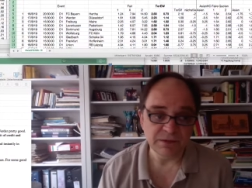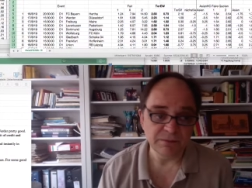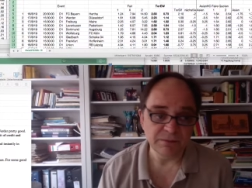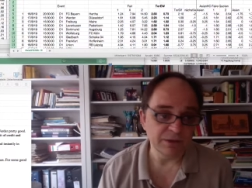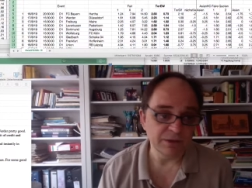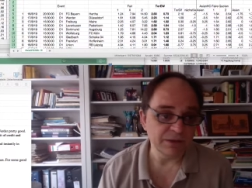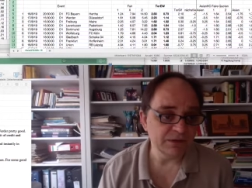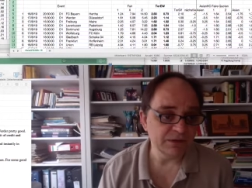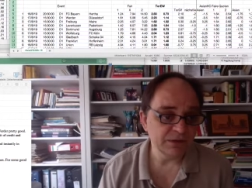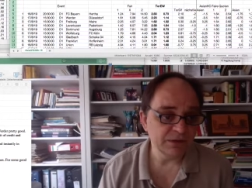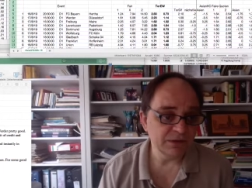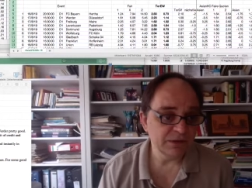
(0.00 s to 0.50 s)

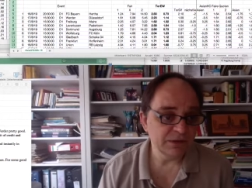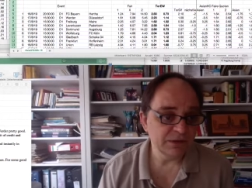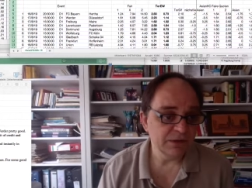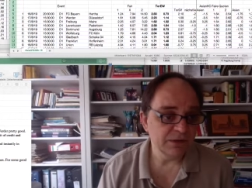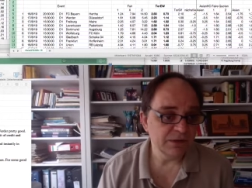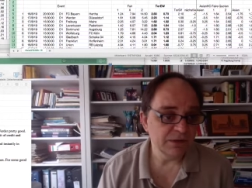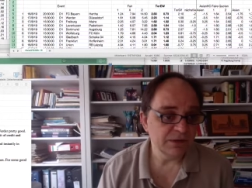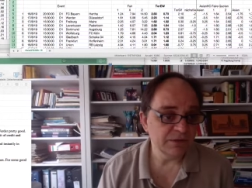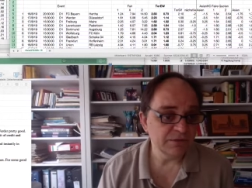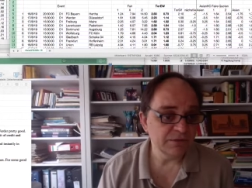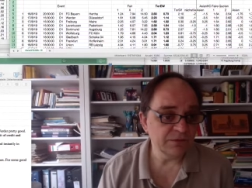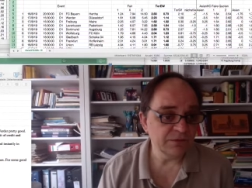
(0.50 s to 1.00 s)
but
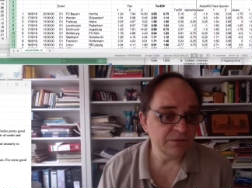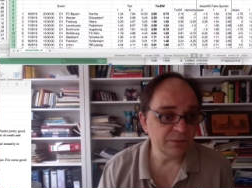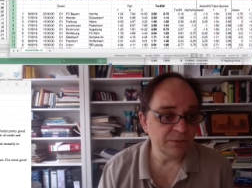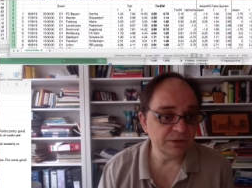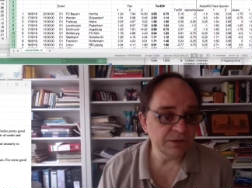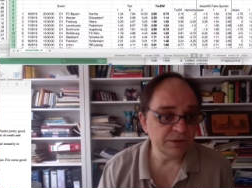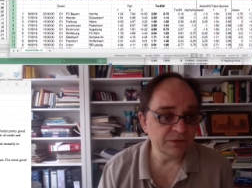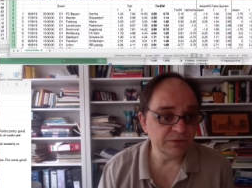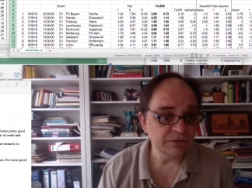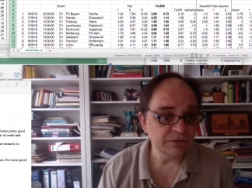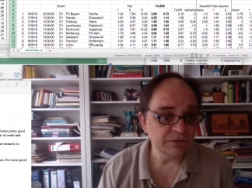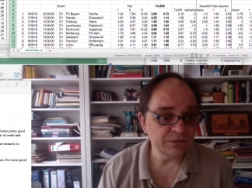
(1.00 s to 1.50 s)
there's no big
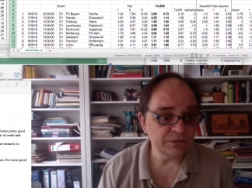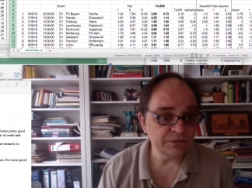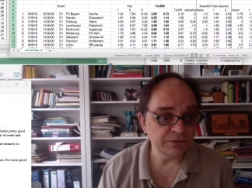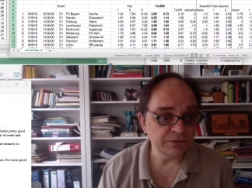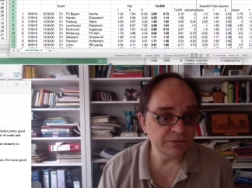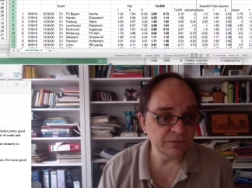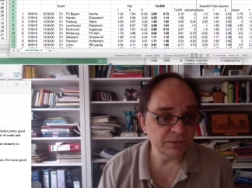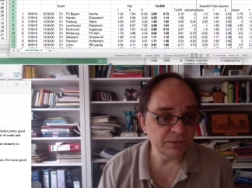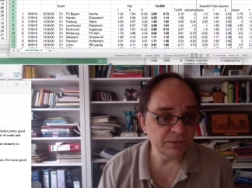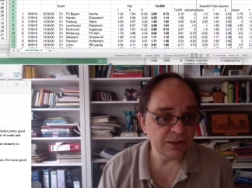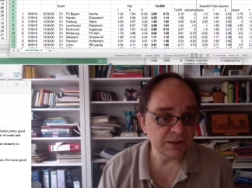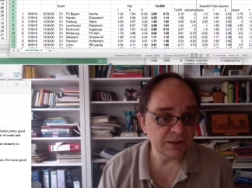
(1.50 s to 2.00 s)
difference to
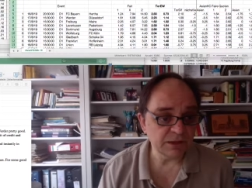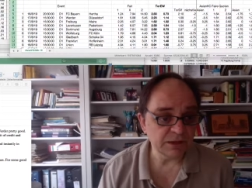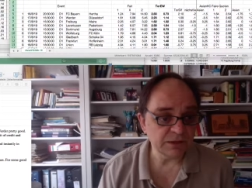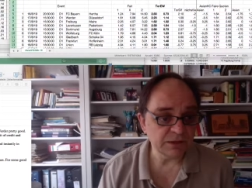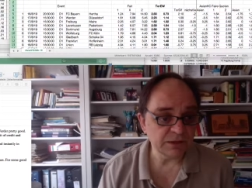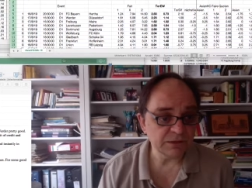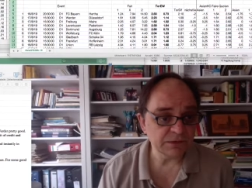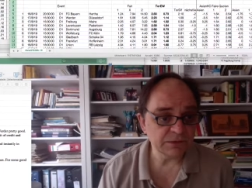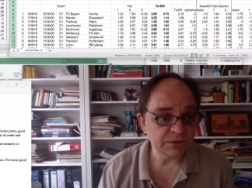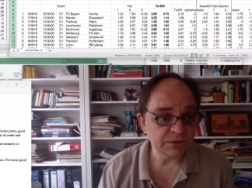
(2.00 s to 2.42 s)
Market.